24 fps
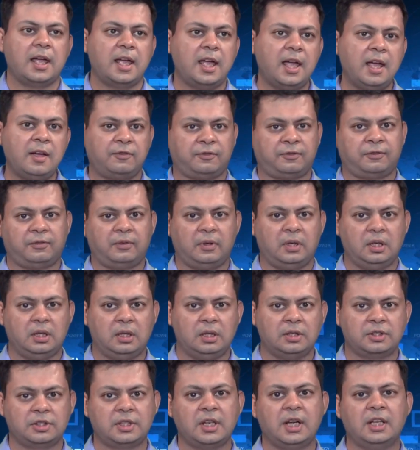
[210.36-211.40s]
F
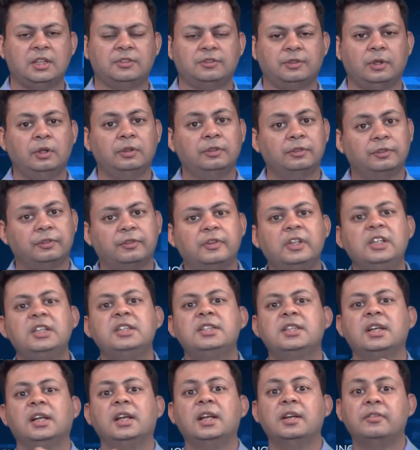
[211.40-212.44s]
stands for free
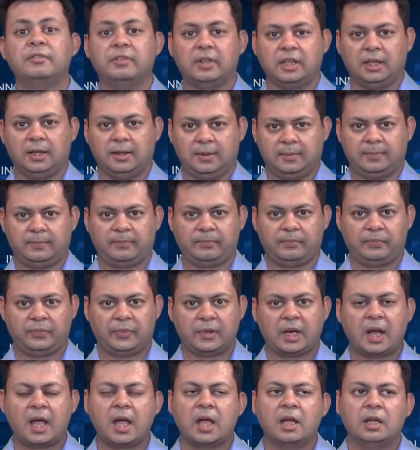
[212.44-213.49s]
delivery.
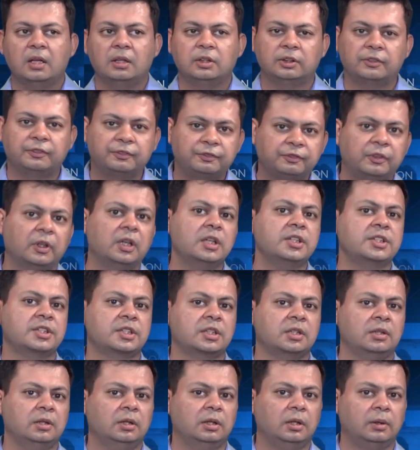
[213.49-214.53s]
The
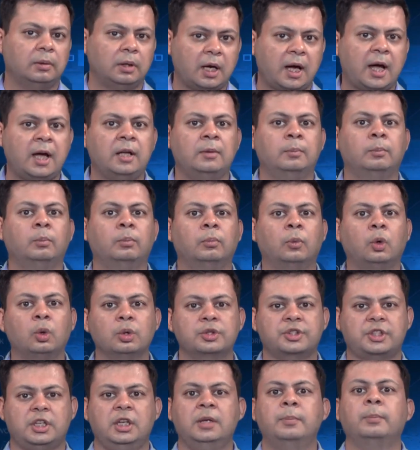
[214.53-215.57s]
first and
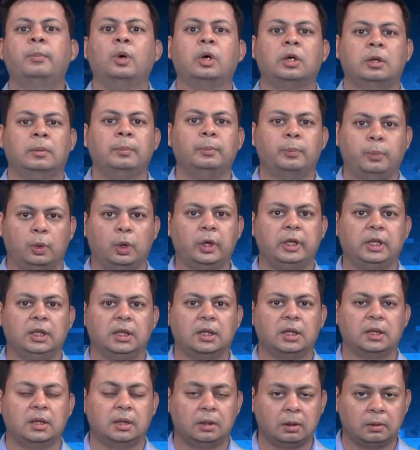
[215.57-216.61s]
most important
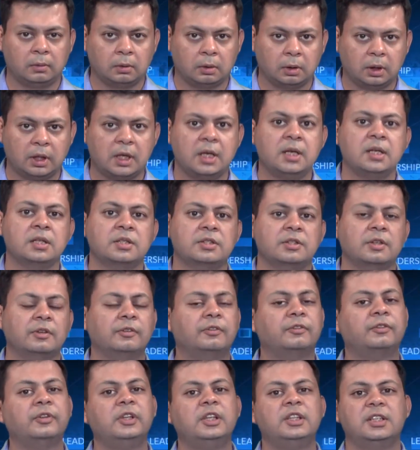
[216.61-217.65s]
point is
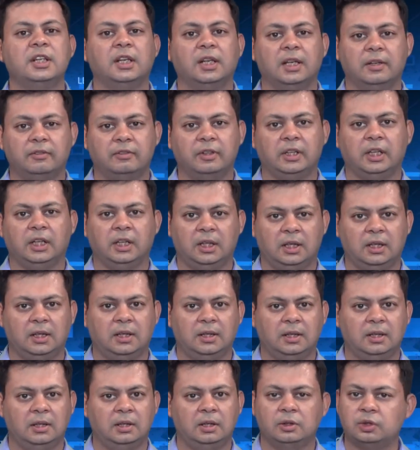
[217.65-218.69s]
free delivery.
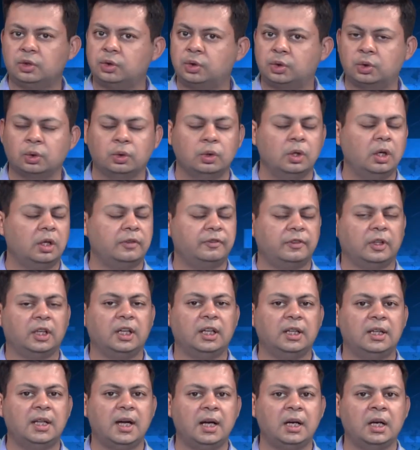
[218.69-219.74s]
Do not
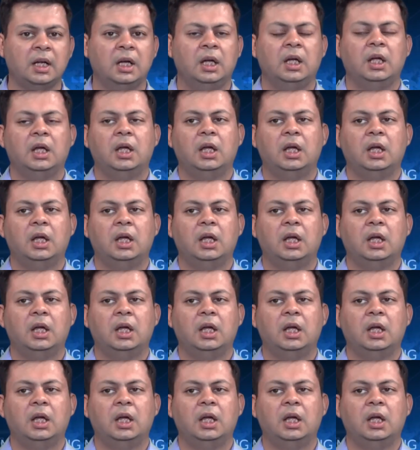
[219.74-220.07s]
forget that.